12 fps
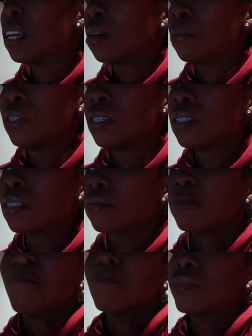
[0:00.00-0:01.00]
campus
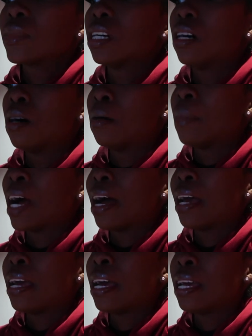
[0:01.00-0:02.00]
um,
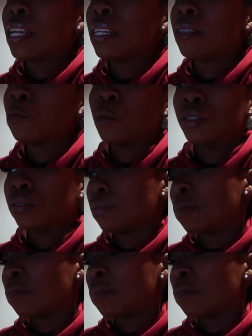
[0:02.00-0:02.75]
i edit well